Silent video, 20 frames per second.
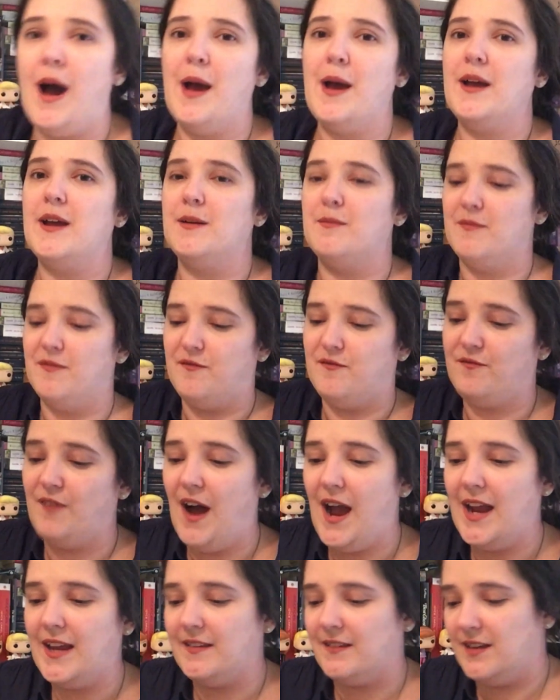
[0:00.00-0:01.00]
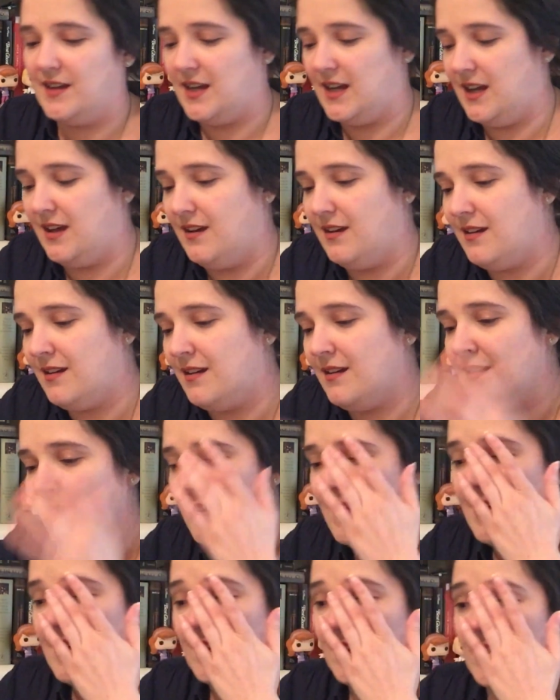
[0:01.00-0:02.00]
I am finally
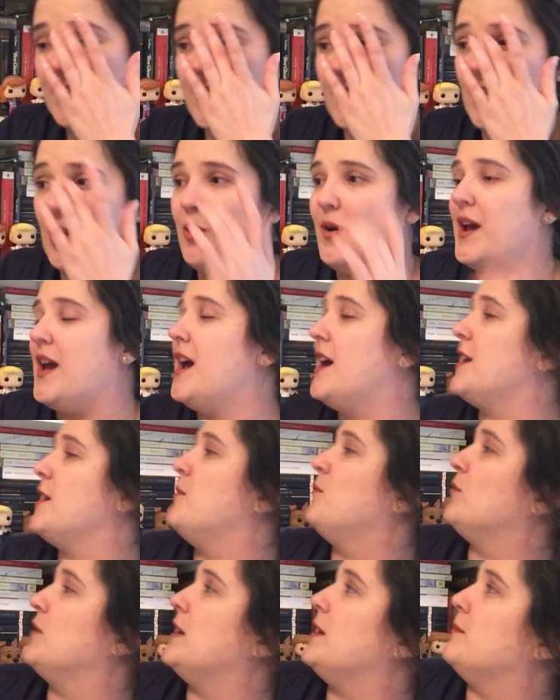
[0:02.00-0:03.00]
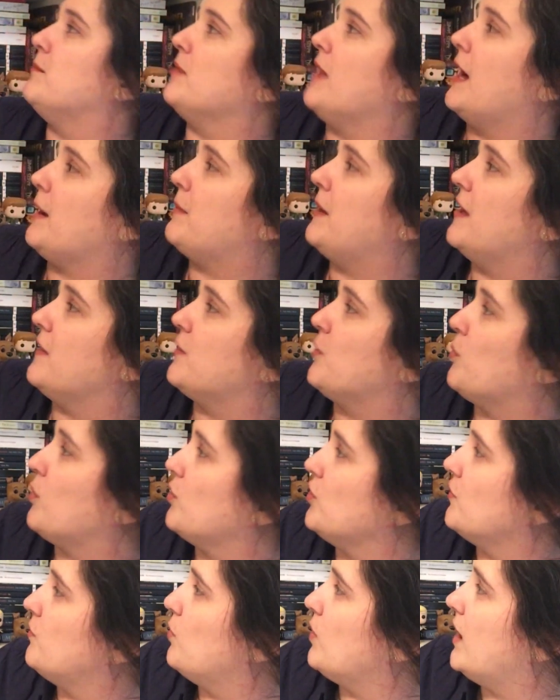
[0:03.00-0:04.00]
gonna go ahead and read Black Panther:
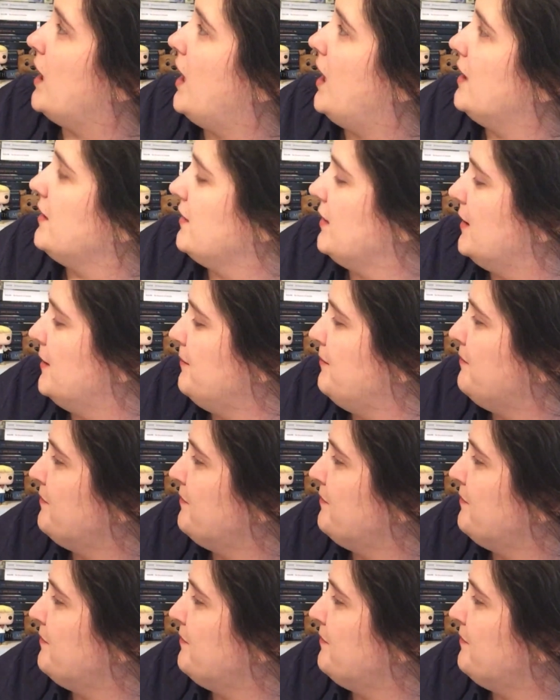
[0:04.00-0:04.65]
World of Wakanda.